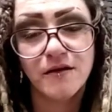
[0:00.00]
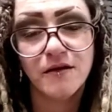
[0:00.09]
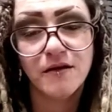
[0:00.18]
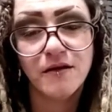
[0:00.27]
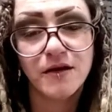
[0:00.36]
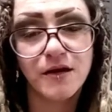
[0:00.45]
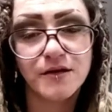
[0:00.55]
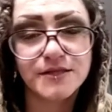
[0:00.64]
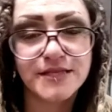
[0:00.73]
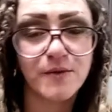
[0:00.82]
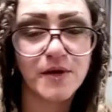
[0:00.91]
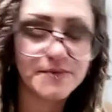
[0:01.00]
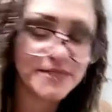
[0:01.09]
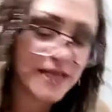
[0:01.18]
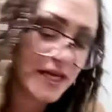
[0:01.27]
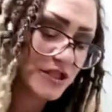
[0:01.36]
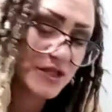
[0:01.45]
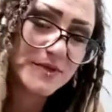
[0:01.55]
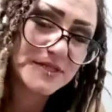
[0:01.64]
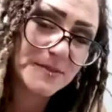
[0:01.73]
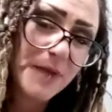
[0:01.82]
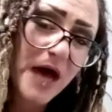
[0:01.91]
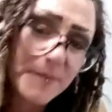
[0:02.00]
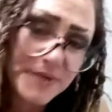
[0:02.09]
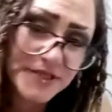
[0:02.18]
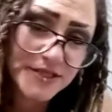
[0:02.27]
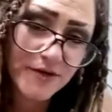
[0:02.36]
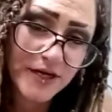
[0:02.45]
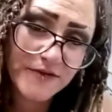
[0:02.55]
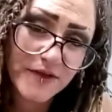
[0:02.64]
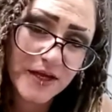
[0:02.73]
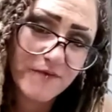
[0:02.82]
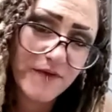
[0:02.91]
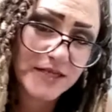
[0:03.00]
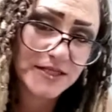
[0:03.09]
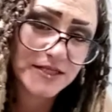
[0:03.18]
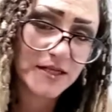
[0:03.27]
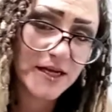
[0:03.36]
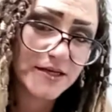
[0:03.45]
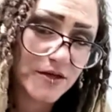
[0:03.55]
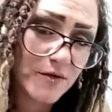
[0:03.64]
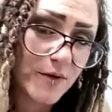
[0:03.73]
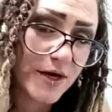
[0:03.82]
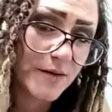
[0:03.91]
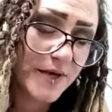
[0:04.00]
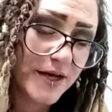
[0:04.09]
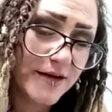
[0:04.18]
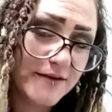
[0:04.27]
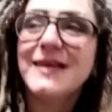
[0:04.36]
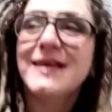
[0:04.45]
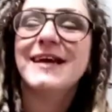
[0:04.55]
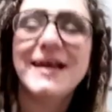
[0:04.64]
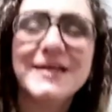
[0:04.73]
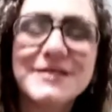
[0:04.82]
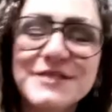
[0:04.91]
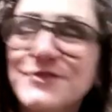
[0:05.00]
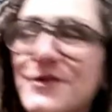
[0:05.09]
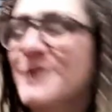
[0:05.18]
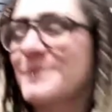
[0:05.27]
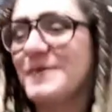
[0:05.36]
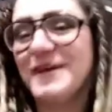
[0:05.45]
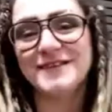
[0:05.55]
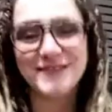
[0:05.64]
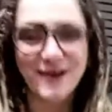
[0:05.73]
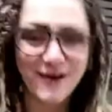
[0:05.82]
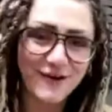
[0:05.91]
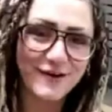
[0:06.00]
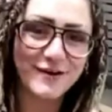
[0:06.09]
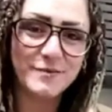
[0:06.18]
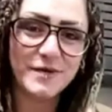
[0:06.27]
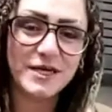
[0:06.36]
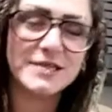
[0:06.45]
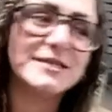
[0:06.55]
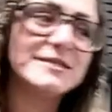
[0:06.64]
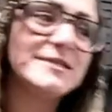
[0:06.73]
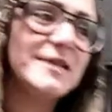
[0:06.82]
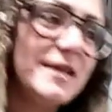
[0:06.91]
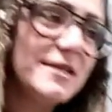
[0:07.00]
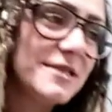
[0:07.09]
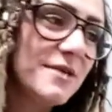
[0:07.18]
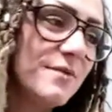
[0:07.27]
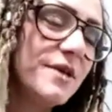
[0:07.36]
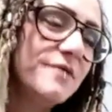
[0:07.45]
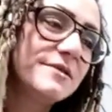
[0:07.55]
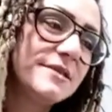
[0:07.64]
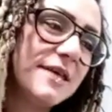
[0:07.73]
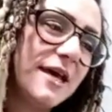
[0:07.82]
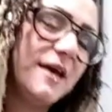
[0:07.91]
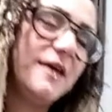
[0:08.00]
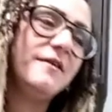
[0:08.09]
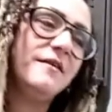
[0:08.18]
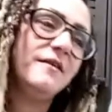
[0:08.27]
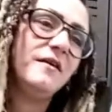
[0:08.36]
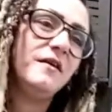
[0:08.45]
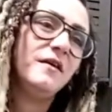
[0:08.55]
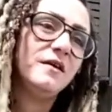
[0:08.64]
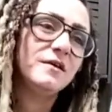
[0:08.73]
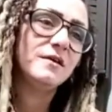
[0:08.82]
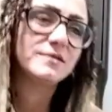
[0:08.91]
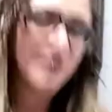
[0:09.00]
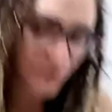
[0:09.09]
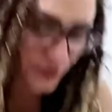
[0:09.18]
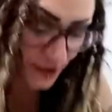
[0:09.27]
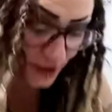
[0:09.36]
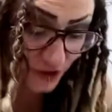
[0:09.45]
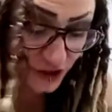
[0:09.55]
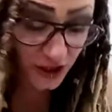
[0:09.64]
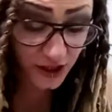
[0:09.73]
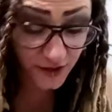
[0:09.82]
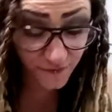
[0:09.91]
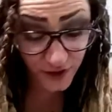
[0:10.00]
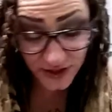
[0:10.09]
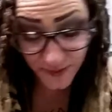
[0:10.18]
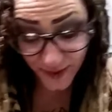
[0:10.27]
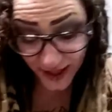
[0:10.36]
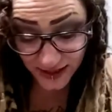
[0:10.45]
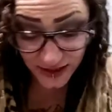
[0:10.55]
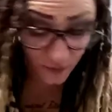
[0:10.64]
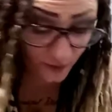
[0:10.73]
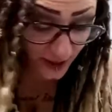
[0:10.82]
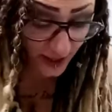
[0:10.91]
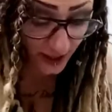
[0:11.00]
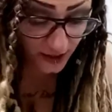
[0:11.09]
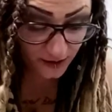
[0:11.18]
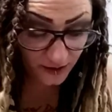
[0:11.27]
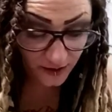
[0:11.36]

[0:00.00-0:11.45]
Mm-hmm. You understand what I'm saying? She wasn't pompous or anything. In fact, I liked her quite a bit. It kind of struck me as hard because it's easy when you say that one of your junkie friends passed away.